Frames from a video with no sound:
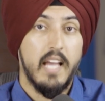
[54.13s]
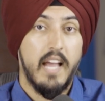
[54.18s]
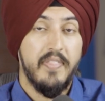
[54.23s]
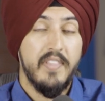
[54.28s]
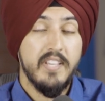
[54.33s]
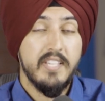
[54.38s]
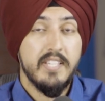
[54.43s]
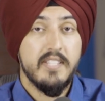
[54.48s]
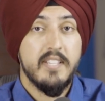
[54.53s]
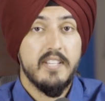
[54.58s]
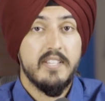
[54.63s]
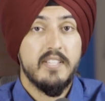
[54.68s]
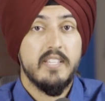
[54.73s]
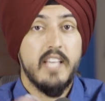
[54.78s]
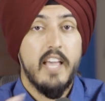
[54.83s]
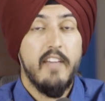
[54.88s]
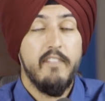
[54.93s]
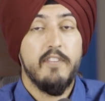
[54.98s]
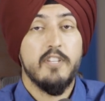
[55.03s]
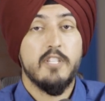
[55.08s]
And this is the
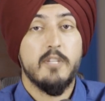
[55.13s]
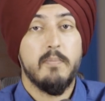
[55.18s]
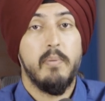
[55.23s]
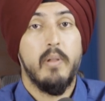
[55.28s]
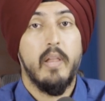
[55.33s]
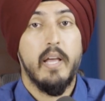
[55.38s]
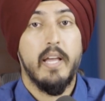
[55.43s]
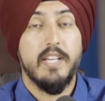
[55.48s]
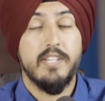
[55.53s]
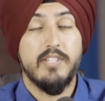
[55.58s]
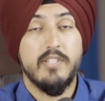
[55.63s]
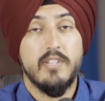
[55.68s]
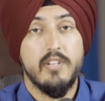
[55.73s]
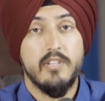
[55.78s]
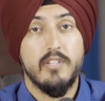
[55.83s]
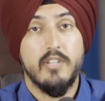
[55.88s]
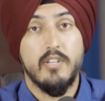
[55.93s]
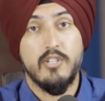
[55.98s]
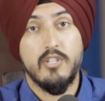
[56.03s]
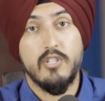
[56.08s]
safest place
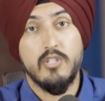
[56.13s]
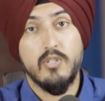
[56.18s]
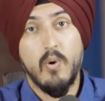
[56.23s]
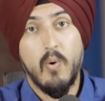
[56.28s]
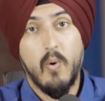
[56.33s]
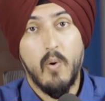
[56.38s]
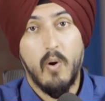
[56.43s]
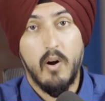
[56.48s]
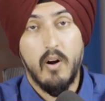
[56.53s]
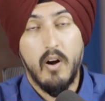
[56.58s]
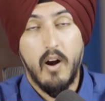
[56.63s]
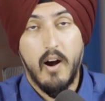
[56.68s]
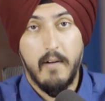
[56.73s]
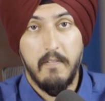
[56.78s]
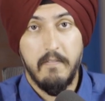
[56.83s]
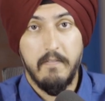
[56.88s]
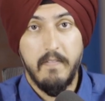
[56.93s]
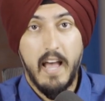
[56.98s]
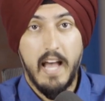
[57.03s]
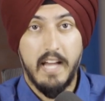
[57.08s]
to store our
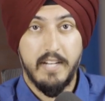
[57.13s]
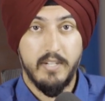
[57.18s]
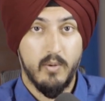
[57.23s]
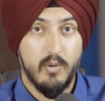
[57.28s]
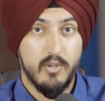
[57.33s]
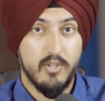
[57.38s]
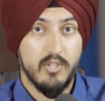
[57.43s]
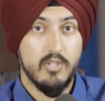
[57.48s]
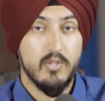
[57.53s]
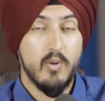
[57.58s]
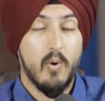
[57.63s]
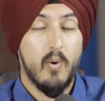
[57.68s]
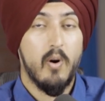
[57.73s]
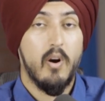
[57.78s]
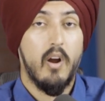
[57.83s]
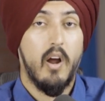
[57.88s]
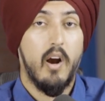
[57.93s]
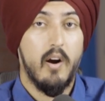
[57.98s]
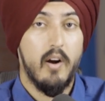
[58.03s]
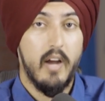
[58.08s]
fat or
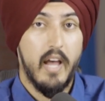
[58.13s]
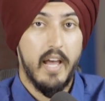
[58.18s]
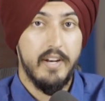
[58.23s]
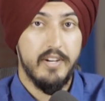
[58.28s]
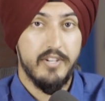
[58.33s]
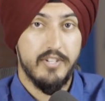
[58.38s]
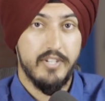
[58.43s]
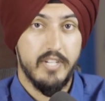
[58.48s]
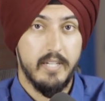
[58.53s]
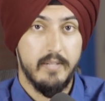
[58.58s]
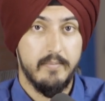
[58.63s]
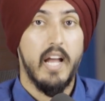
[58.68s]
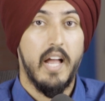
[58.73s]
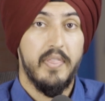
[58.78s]
store our energy.